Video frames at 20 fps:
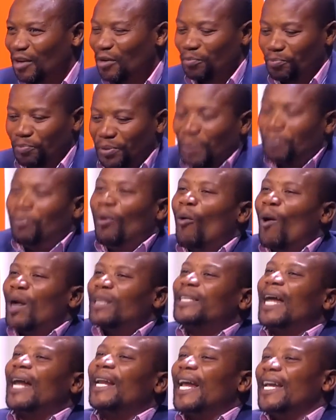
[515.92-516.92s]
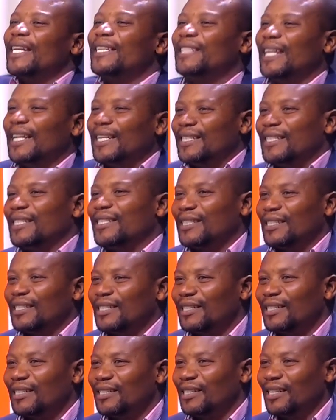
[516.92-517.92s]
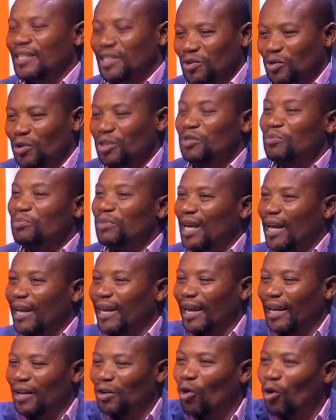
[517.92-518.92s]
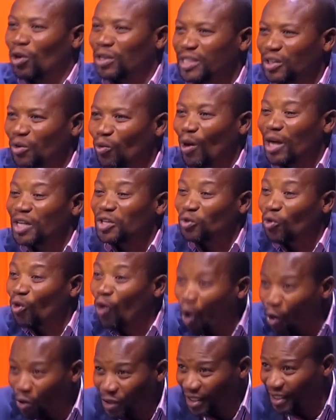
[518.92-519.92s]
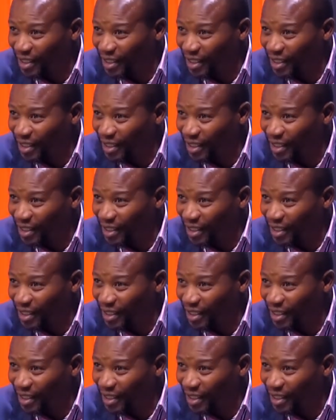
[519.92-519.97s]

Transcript: People want an identity. It's not me again quoting what you quoted.